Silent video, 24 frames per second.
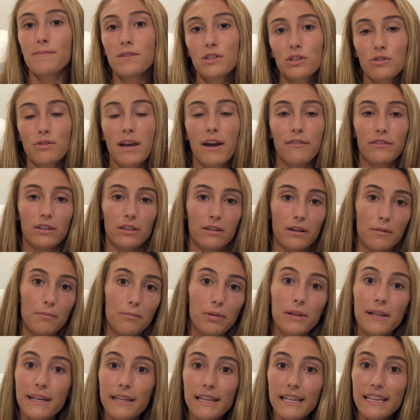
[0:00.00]
So you have to
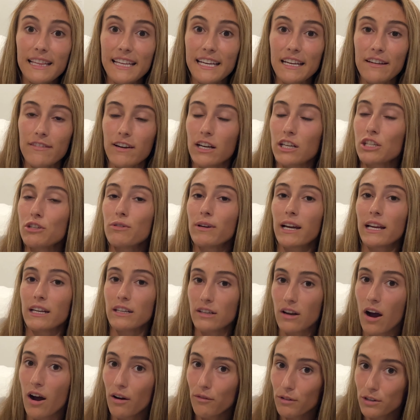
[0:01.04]
completely leave and you
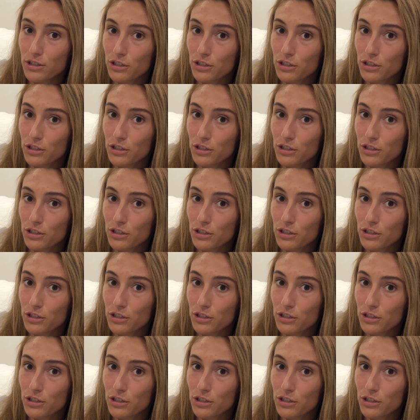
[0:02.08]
cannot